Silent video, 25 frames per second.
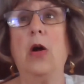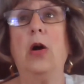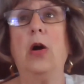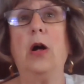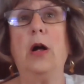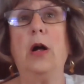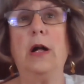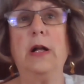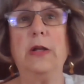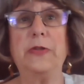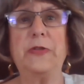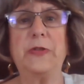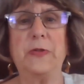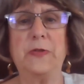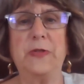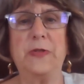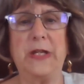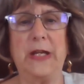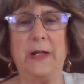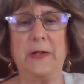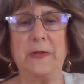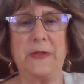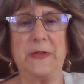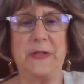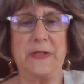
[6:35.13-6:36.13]
also
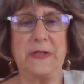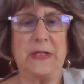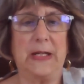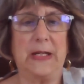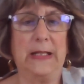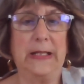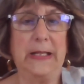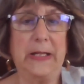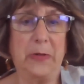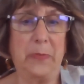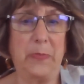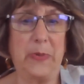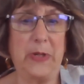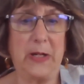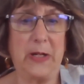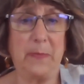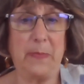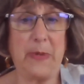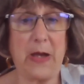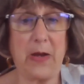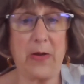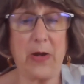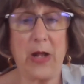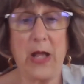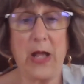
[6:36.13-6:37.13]
tells us a little bit
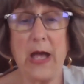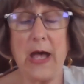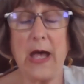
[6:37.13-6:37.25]
about